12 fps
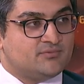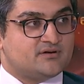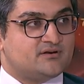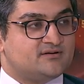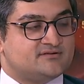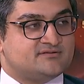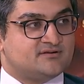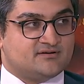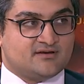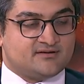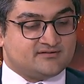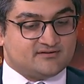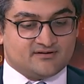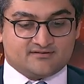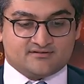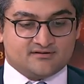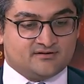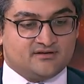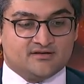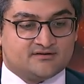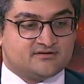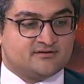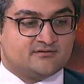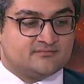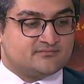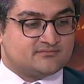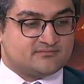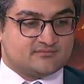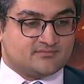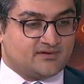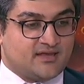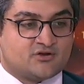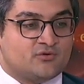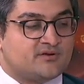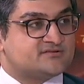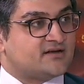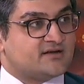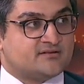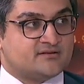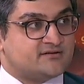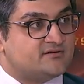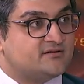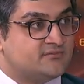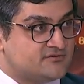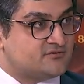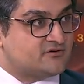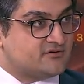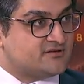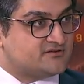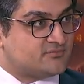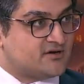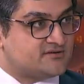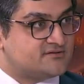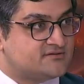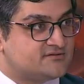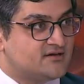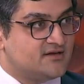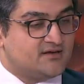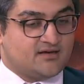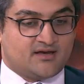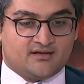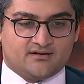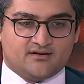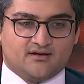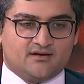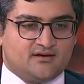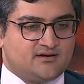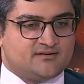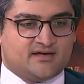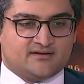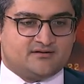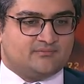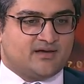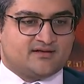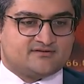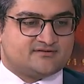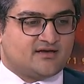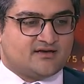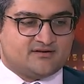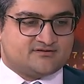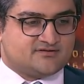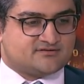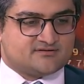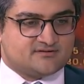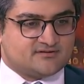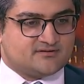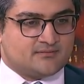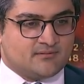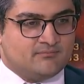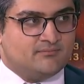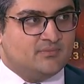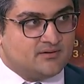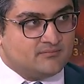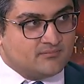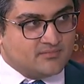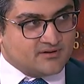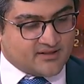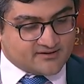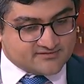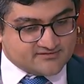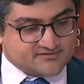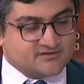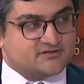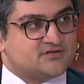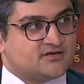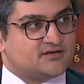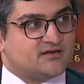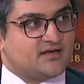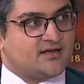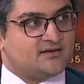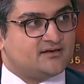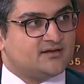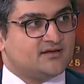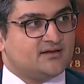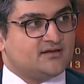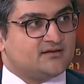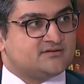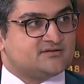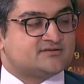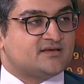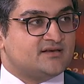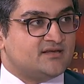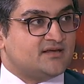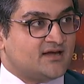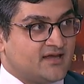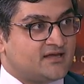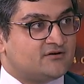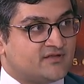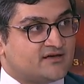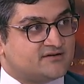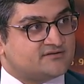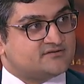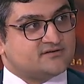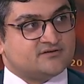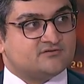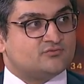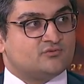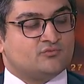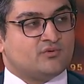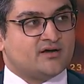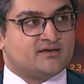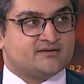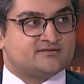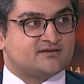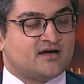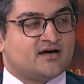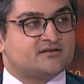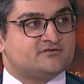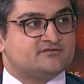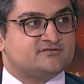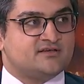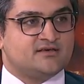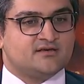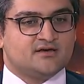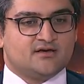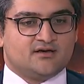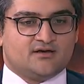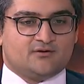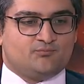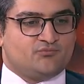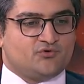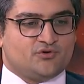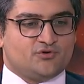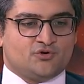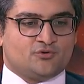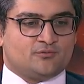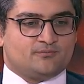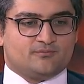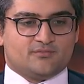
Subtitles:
But it's the near-term economic cycle that determines a lot of these prices, and that demand side is just like surging, and just getting ahead of that is why it's hard to see, you know,